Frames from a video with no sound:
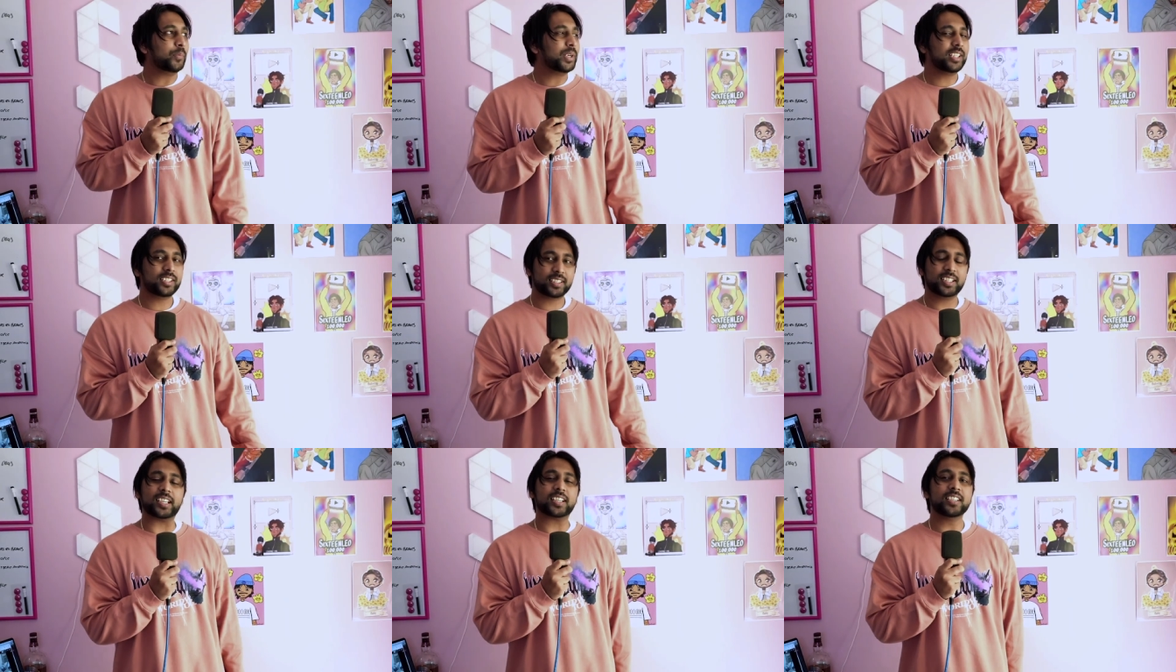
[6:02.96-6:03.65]
many
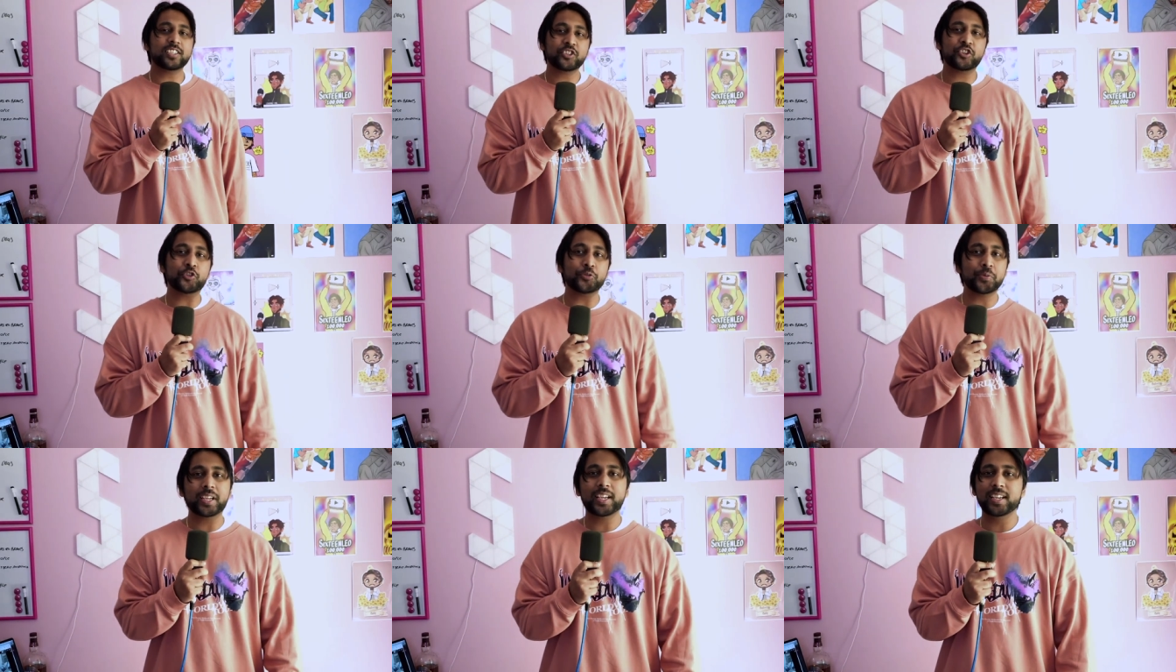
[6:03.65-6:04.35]
stickers do you
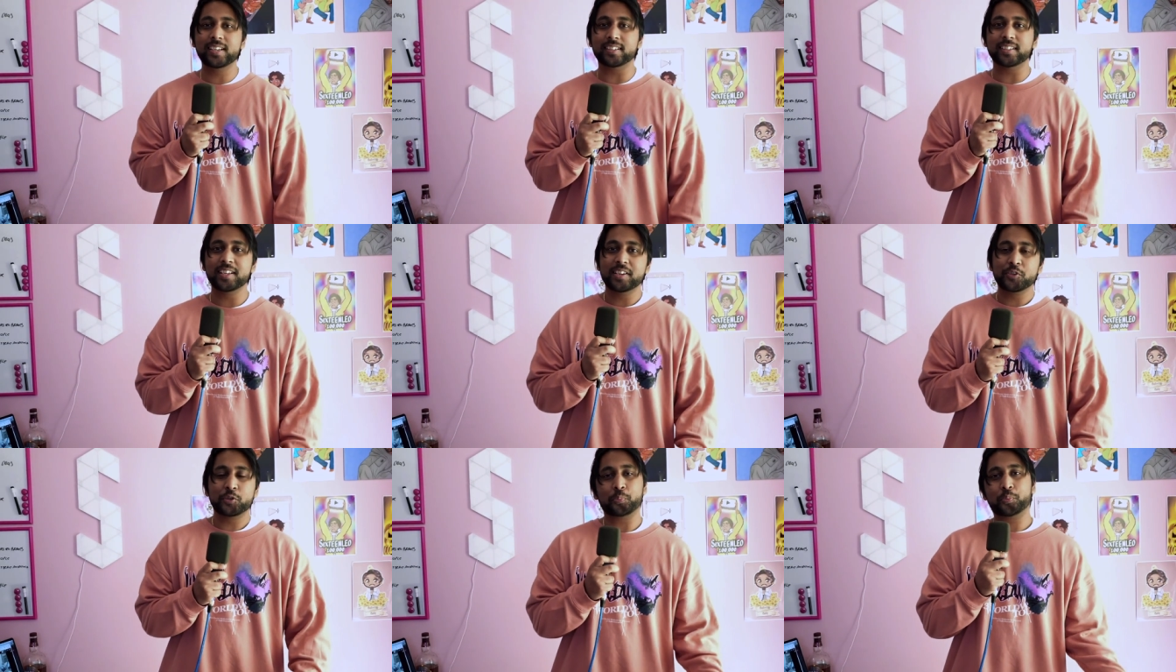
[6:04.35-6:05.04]
need
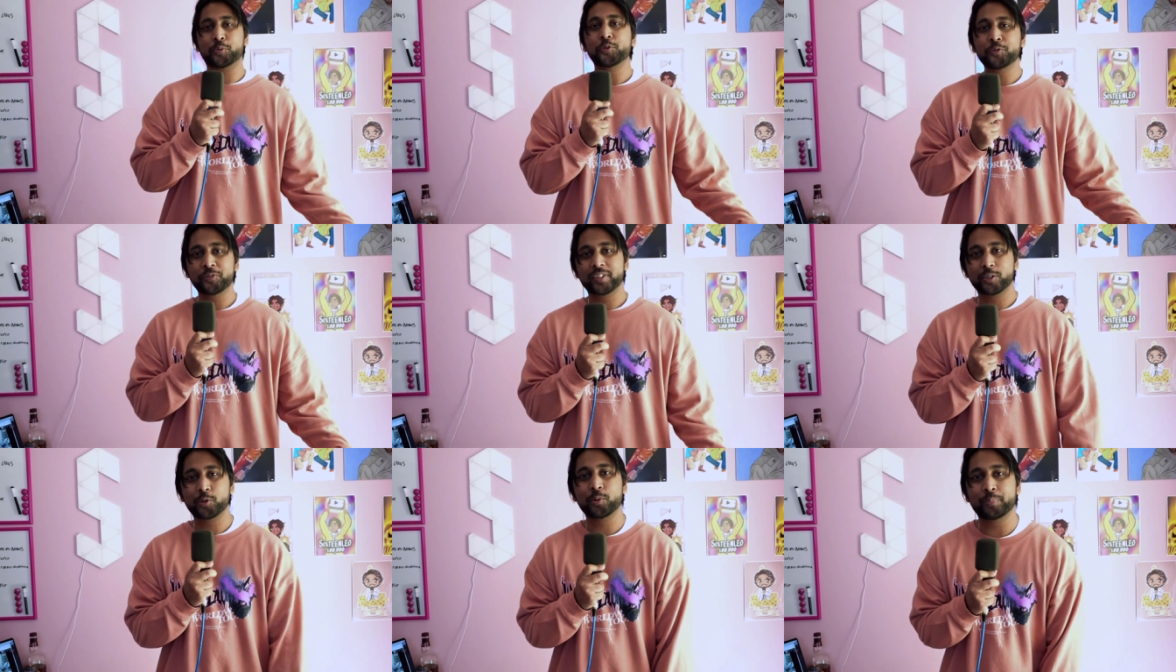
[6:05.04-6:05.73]
to prove
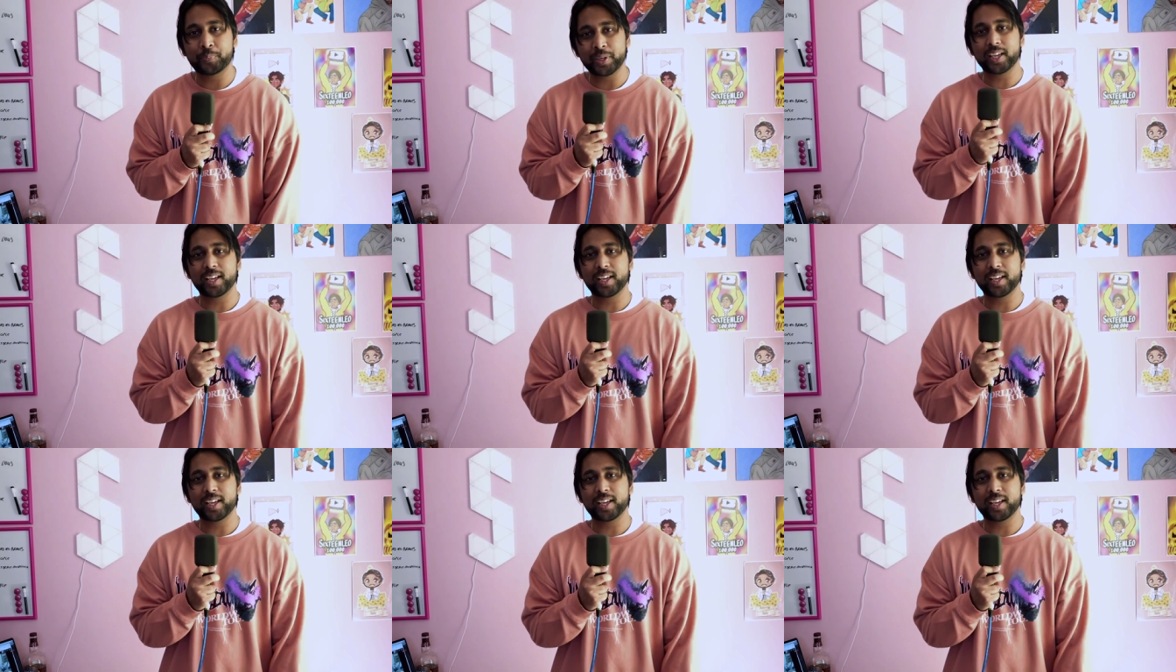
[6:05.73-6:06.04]
that you are Big